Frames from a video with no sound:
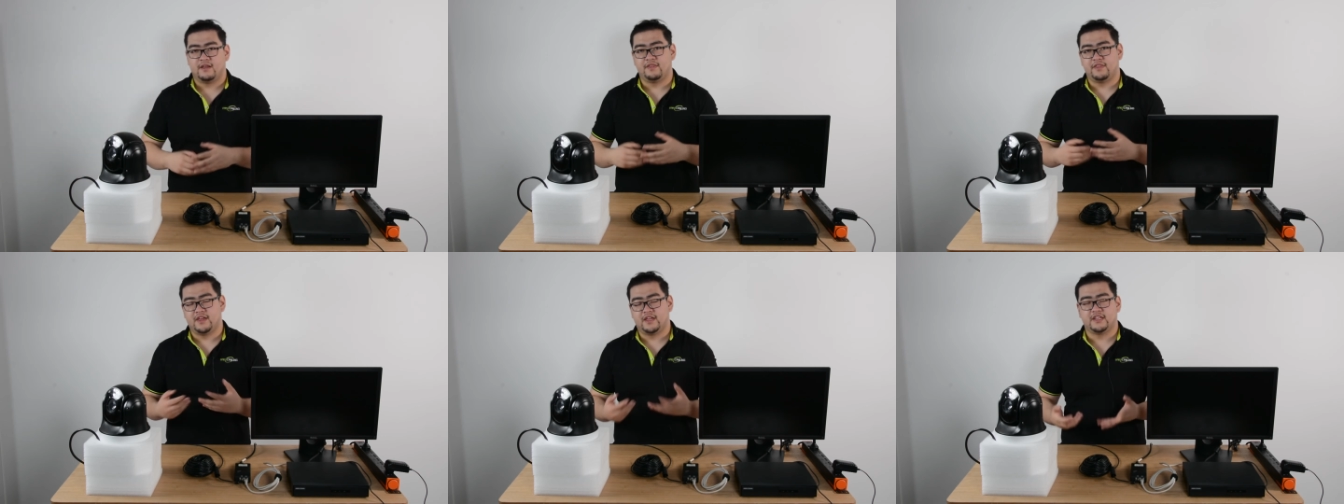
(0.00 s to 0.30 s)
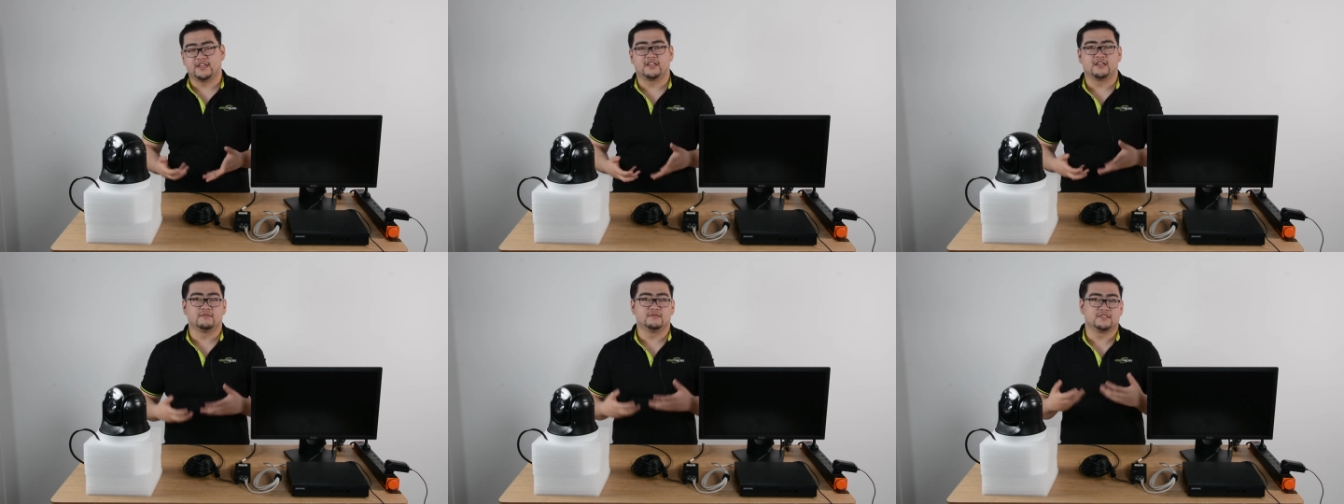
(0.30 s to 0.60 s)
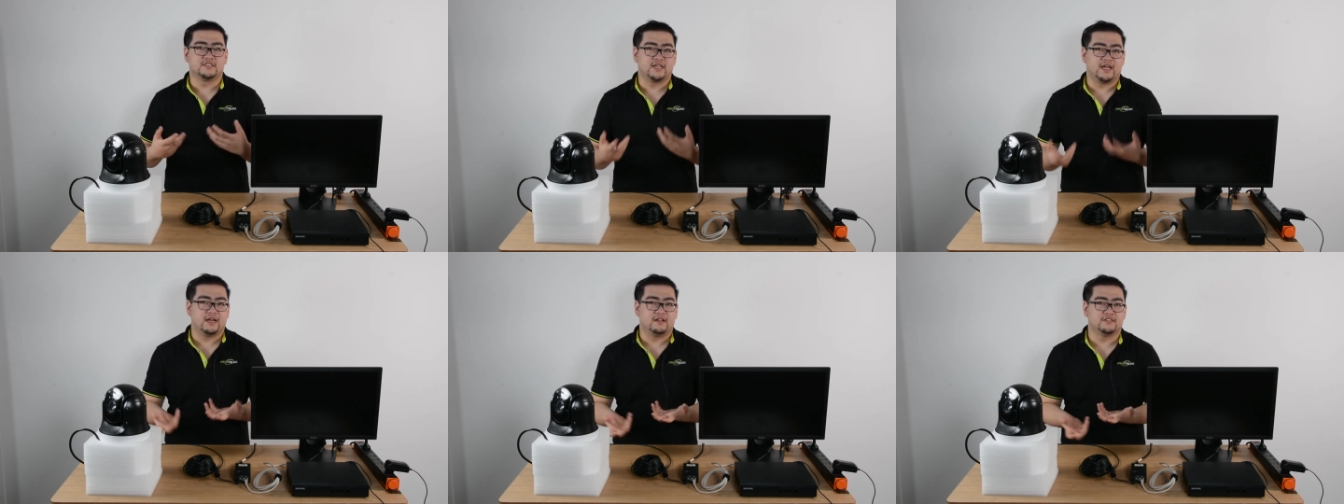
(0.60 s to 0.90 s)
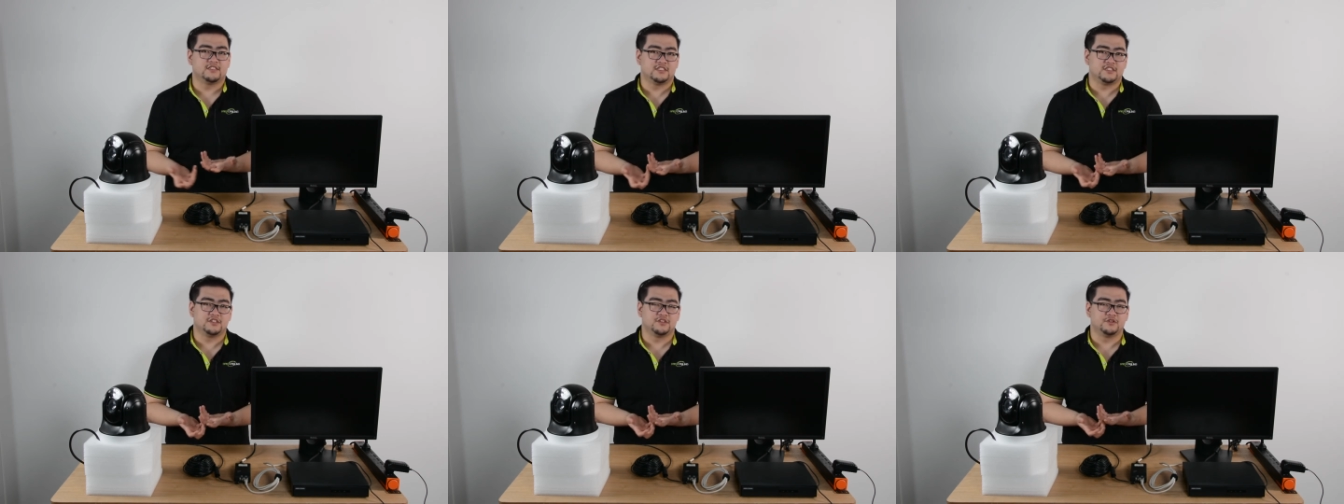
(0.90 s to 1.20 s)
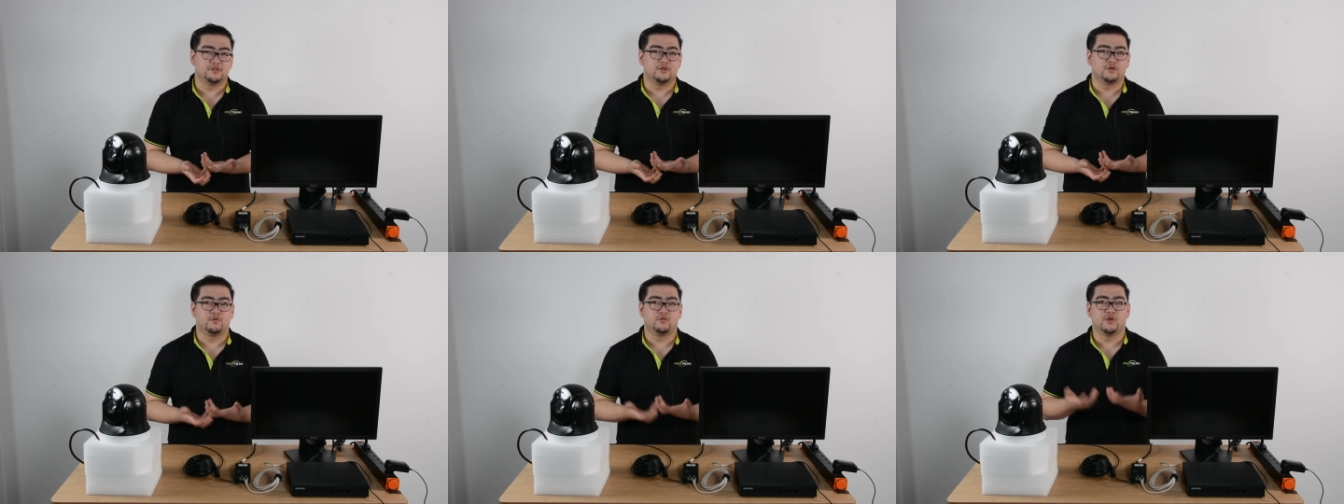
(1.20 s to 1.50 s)
And then it comes to
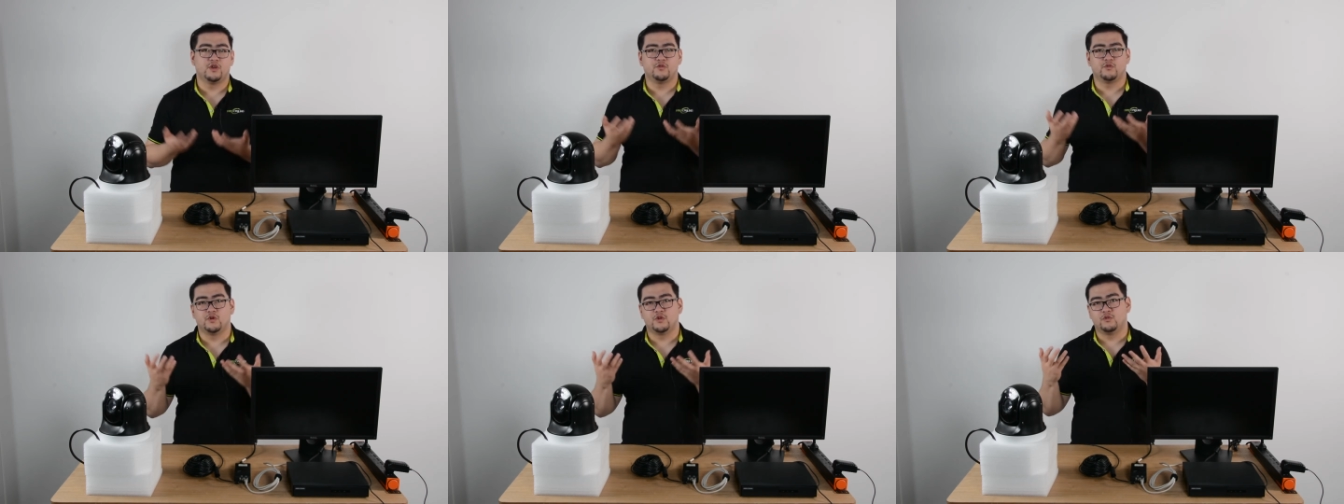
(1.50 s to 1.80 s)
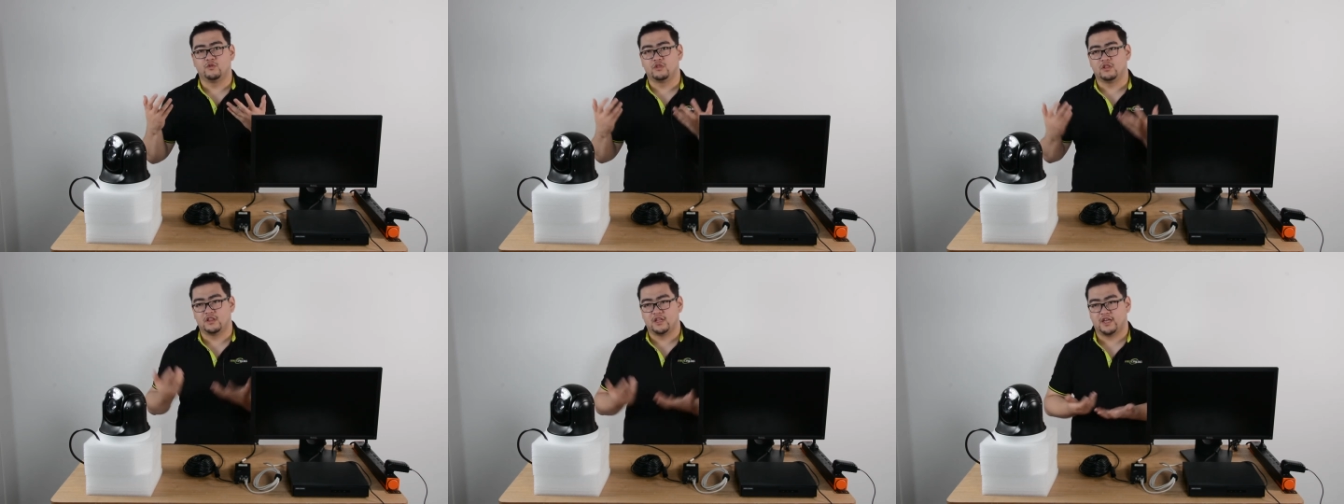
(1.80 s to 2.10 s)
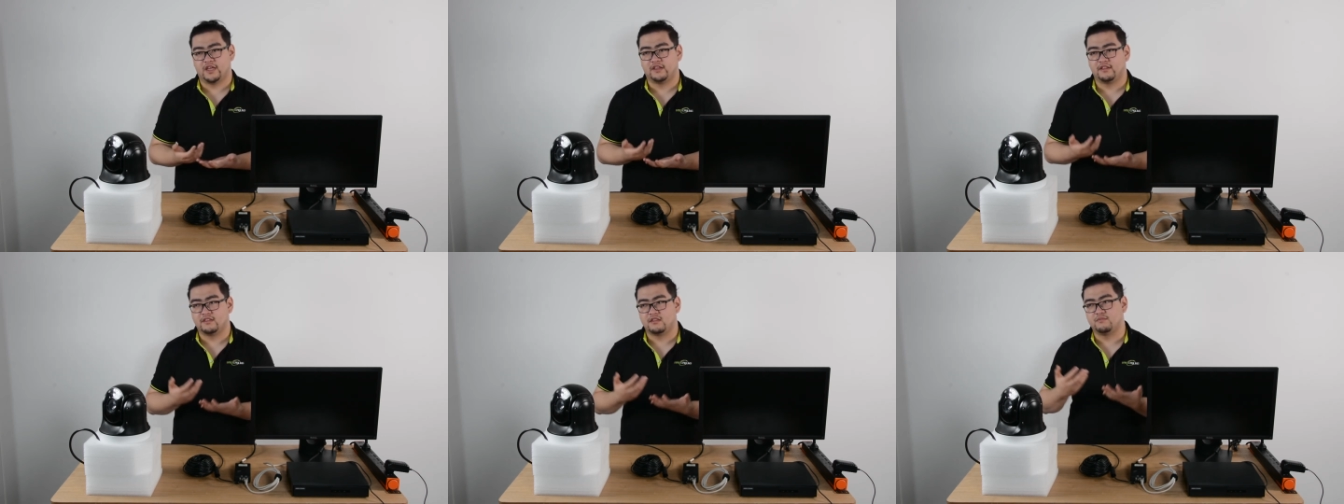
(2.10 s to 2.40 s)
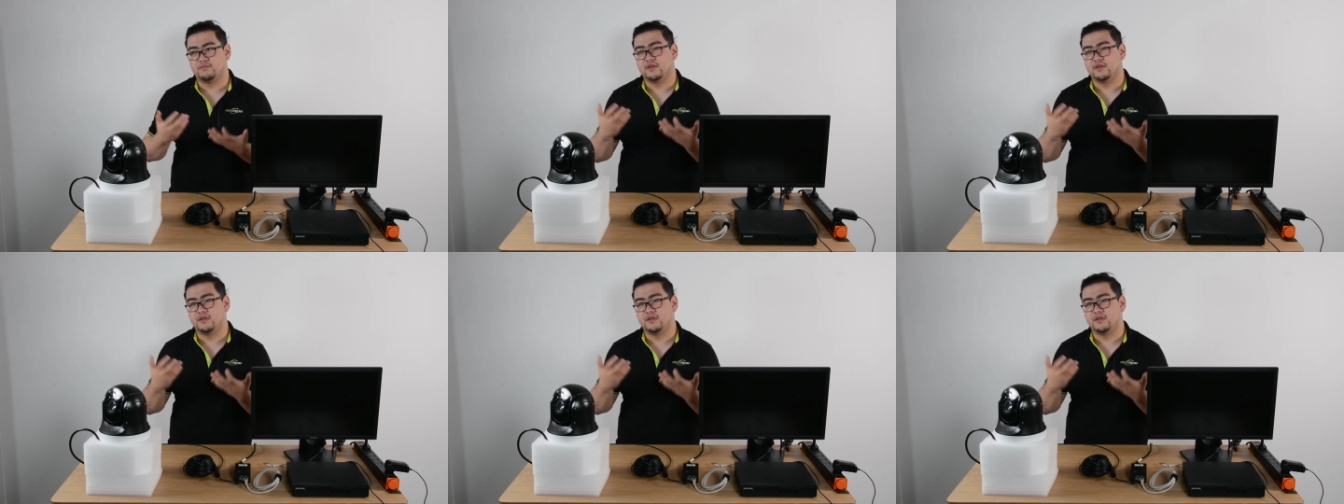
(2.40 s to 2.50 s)
altitude. We would like